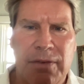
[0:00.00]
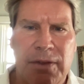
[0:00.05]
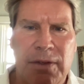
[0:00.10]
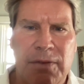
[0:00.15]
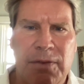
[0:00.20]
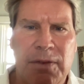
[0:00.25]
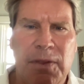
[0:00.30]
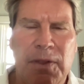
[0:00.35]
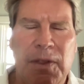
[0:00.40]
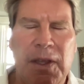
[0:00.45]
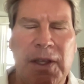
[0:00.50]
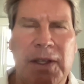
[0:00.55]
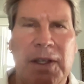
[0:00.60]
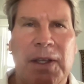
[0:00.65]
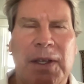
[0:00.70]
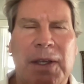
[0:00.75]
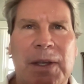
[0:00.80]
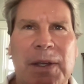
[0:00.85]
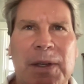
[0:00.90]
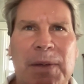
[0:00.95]
And if you think
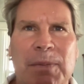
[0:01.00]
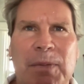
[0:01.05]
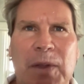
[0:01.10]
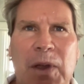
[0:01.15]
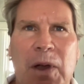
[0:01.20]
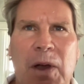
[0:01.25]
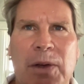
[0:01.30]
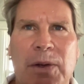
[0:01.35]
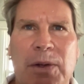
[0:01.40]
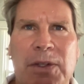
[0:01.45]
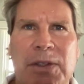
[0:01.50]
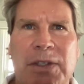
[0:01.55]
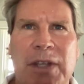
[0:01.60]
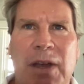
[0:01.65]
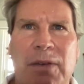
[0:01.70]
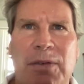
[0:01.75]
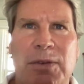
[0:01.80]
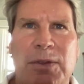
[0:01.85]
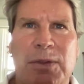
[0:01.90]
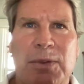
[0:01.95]
all your
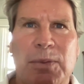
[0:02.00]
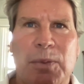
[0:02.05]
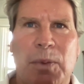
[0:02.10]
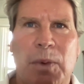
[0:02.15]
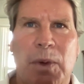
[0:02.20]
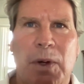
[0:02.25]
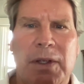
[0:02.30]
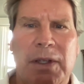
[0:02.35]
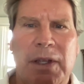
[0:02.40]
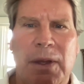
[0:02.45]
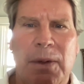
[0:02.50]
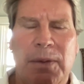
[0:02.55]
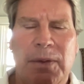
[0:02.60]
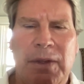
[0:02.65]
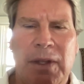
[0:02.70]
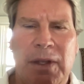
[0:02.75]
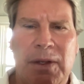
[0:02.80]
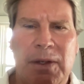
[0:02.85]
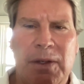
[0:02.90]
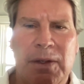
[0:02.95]
stuff's worked out,
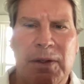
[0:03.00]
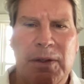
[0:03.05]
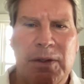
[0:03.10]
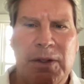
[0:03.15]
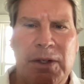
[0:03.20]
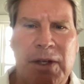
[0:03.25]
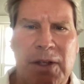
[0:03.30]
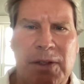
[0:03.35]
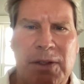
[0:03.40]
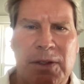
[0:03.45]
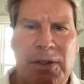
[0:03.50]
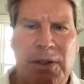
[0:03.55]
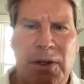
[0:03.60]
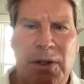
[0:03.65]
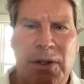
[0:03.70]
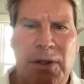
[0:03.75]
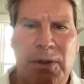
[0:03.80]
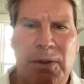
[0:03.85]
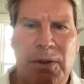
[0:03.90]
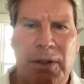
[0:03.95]
then chances
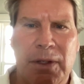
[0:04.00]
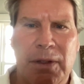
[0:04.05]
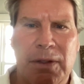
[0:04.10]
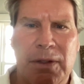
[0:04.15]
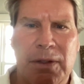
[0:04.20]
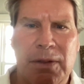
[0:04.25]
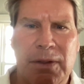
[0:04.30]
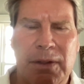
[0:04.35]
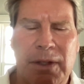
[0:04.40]
are you're living,